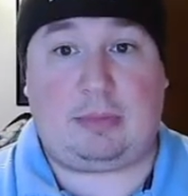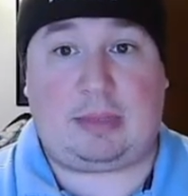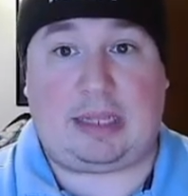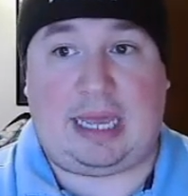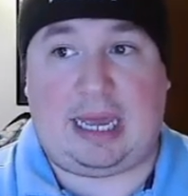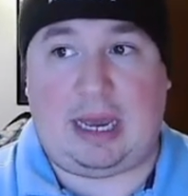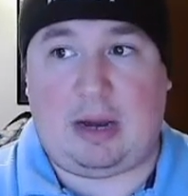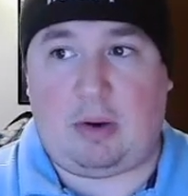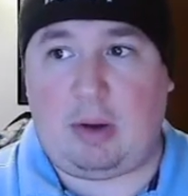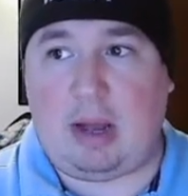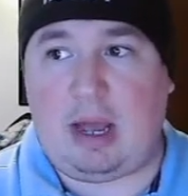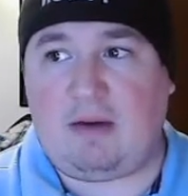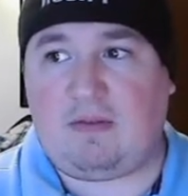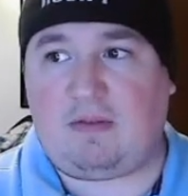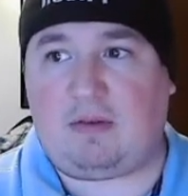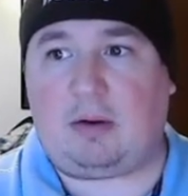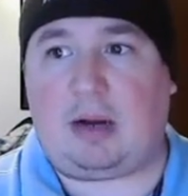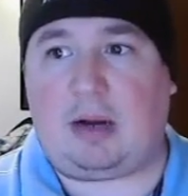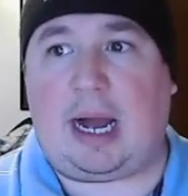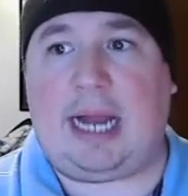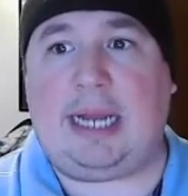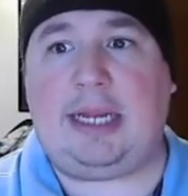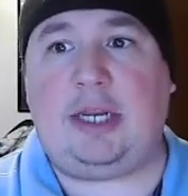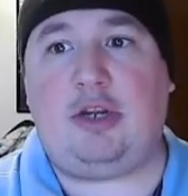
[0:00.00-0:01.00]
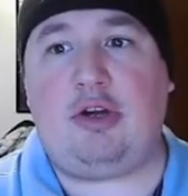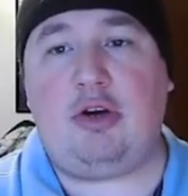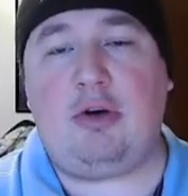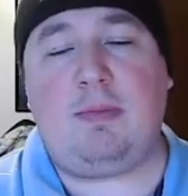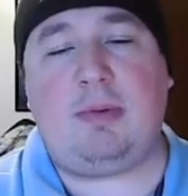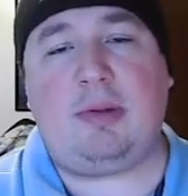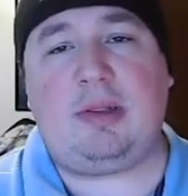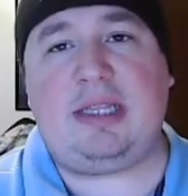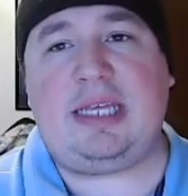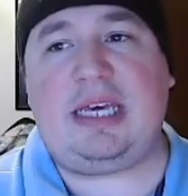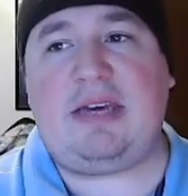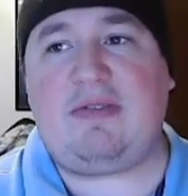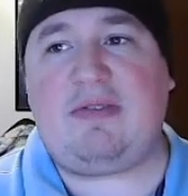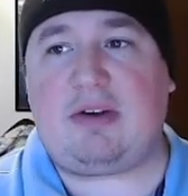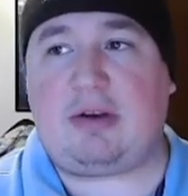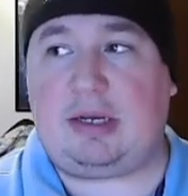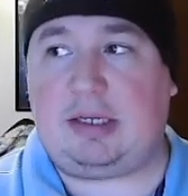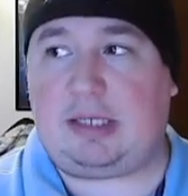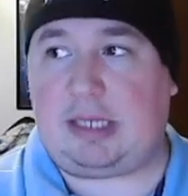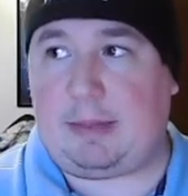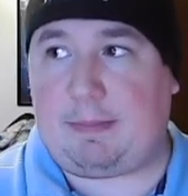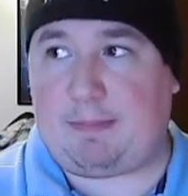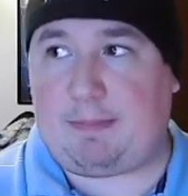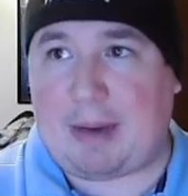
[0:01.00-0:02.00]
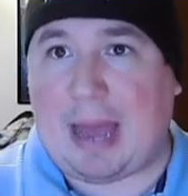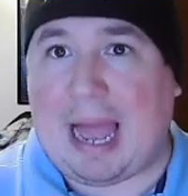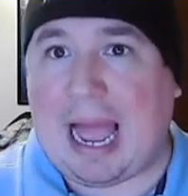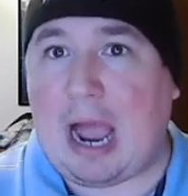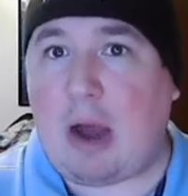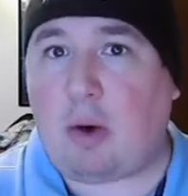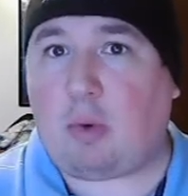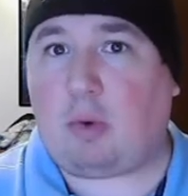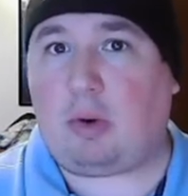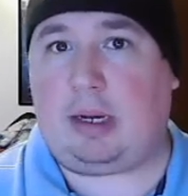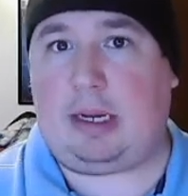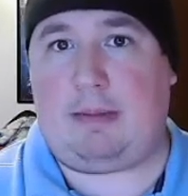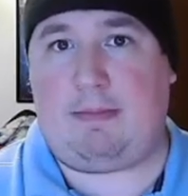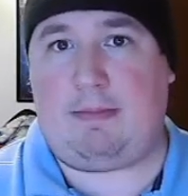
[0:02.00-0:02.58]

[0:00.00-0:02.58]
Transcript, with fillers: However, I do believe there is a power